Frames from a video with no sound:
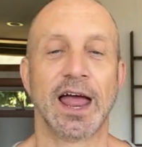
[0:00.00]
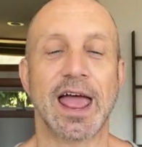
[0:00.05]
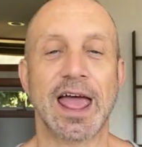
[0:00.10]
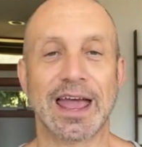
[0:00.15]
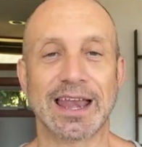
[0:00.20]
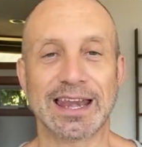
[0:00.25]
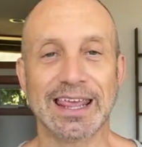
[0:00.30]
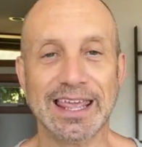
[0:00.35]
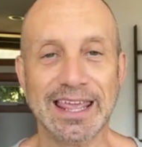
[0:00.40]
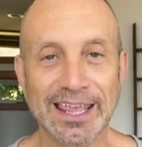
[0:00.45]

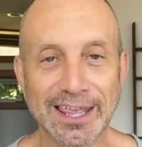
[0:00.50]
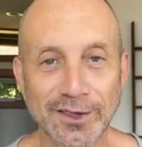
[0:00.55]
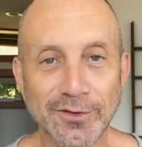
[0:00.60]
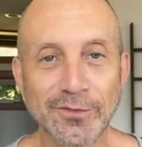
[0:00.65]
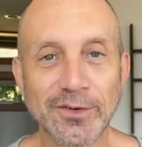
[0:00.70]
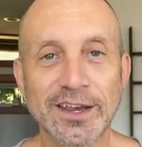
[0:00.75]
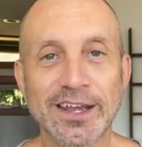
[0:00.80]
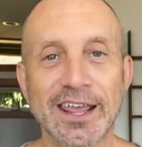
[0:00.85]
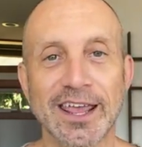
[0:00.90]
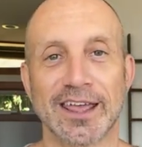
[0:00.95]
And
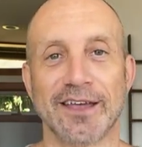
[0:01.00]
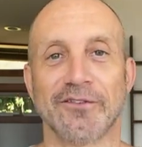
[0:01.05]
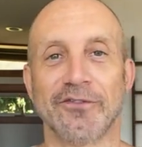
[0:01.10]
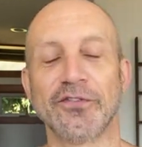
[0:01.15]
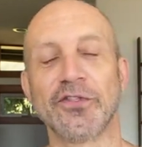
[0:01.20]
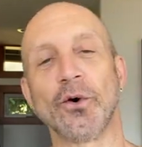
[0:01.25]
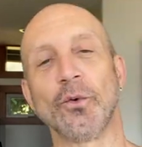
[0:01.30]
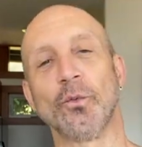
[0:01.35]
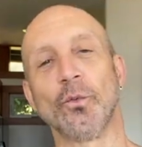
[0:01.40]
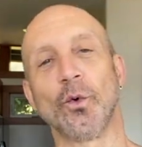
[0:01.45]
even
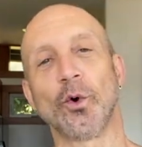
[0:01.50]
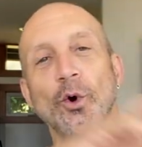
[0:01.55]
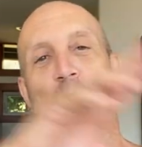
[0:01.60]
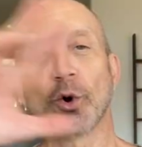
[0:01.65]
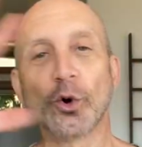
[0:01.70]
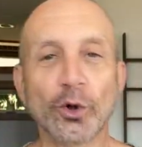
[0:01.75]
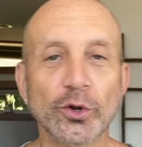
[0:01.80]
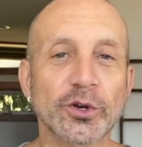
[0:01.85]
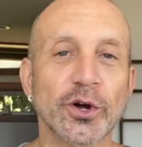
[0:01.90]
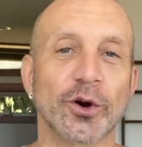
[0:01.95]
if the
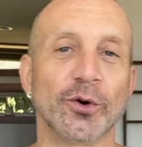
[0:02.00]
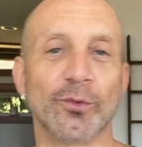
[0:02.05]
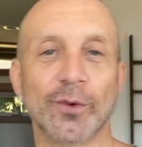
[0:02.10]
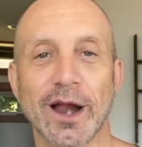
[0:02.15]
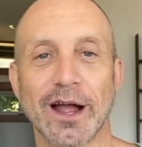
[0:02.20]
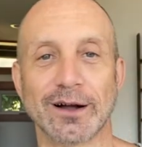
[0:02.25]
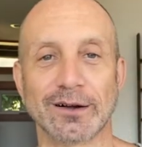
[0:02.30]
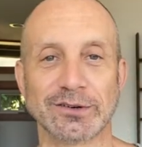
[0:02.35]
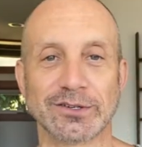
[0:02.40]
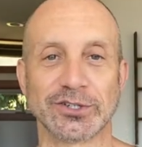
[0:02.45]
world
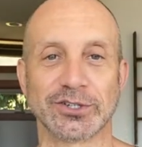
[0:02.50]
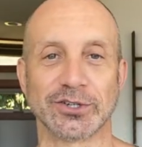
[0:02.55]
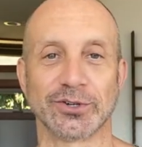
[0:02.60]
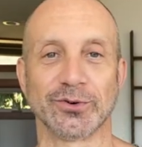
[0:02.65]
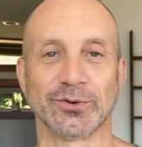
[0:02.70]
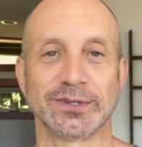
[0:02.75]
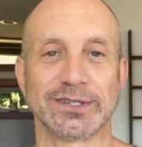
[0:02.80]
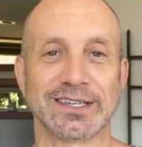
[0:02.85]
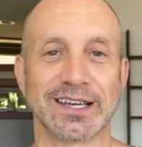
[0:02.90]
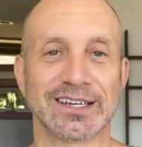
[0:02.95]
around
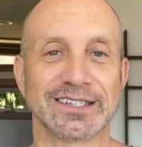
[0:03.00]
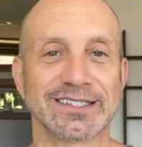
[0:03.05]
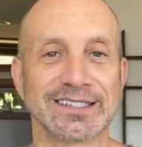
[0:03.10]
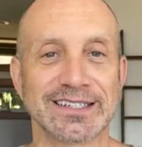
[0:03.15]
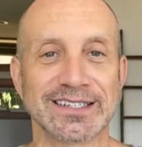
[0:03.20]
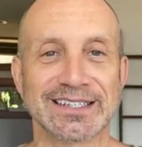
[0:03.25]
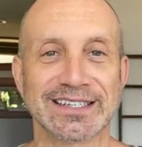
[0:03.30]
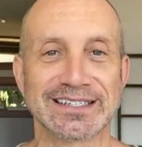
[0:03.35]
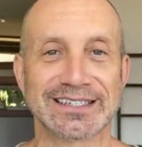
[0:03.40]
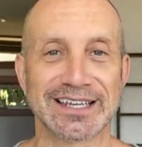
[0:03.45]
you
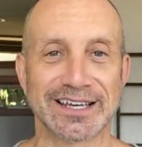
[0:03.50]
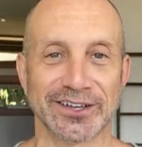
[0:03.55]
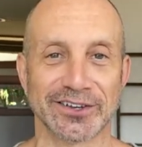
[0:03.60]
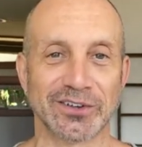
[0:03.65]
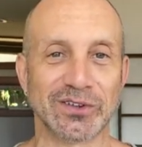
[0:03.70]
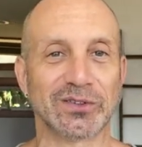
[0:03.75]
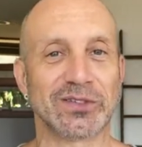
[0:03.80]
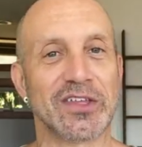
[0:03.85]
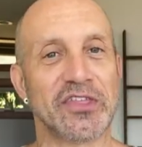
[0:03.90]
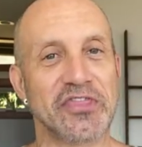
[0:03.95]
doesn't tell
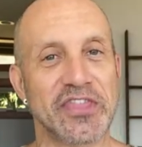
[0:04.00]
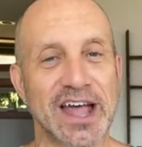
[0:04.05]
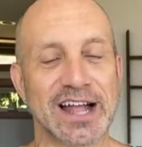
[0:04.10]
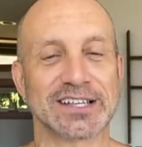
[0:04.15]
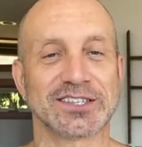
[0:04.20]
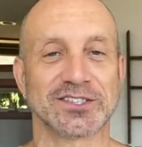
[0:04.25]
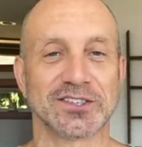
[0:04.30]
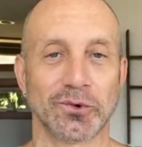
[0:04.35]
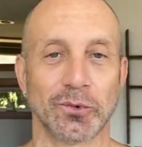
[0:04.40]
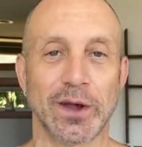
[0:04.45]
you that
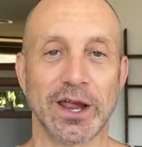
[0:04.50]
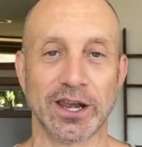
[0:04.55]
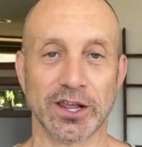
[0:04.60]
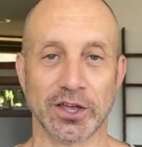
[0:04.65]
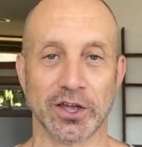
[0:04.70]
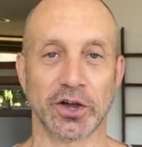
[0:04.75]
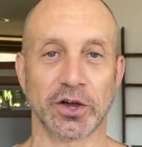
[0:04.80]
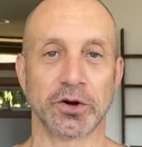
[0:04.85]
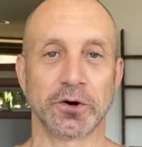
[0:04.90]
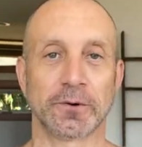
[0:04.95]
that's the way to
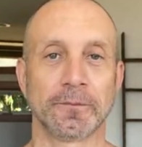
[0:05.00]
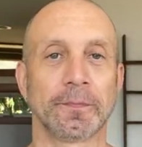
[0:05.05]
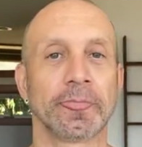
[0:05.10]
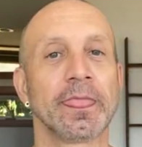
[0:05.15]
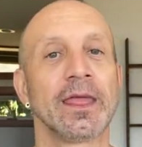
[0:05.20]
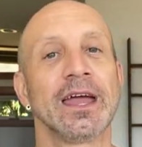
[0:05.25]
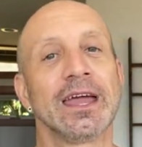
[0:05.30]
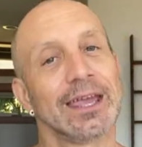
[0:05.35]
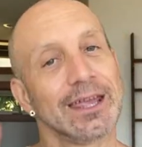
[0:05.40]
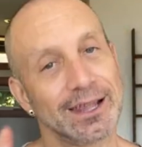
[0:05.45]
go,
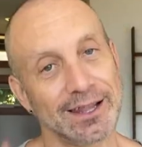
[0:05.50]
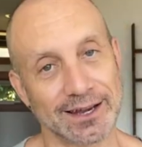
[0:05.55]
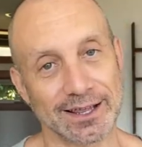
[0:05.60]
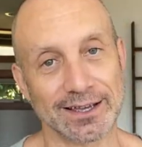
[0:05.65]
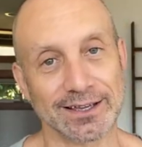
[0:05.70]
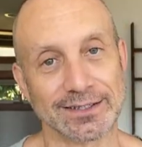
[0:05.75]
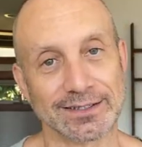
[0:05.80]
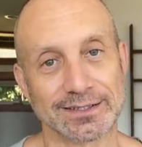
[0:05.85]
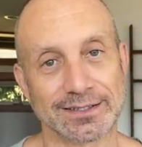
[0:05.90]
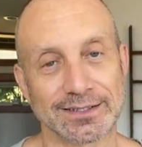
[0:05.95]
it
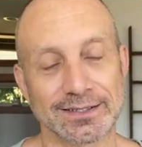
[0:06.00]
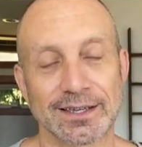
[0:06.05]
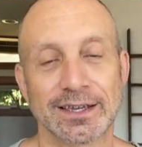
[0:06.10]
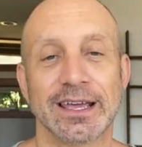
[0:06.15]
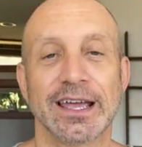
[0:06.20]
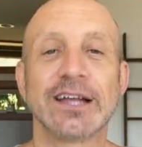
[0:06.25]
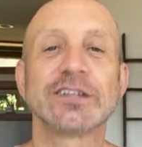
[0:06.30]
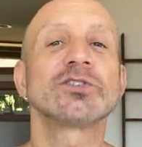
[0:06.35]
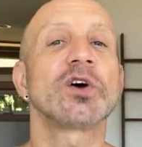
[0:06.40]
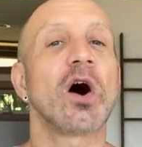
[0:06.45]
is.
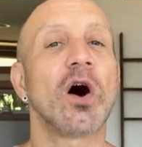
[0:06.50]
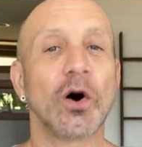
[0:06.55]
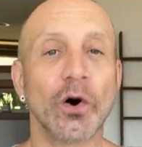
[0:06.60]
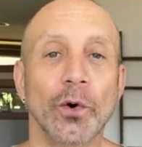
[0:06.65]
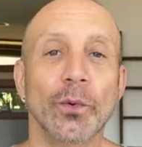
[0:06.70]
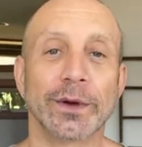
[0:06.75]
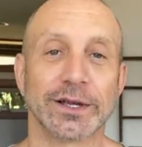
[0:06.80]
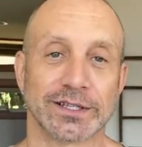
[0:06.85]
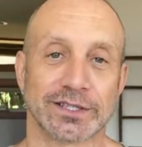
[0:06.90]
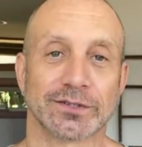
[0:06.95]
It's
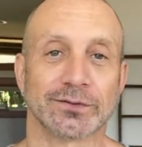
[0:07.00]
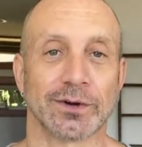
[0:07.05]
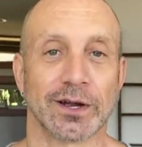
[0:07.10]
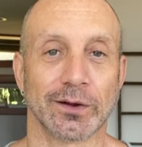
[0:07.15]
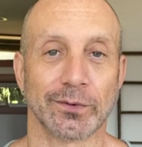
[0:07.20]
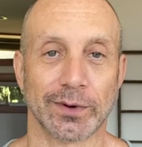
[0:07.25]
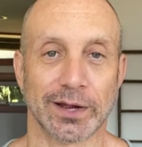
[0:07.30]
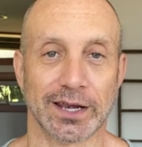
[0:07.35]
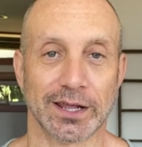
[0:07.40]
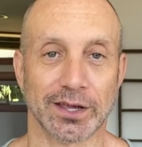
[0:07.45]
always the
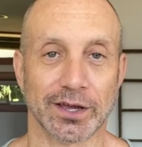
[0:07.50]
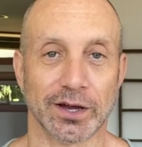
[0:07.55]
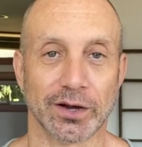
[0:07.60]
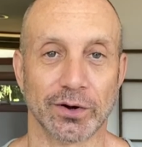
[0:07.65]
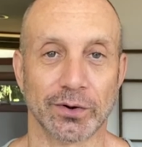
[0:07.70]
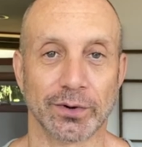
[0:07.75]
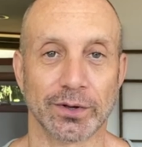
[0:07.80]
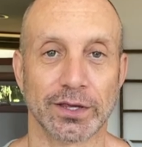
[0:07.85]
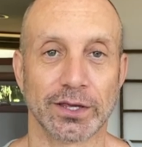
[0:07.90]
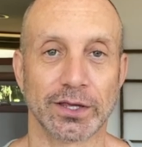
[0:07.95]
right way to
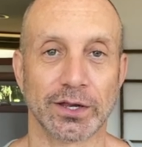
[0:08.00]
go.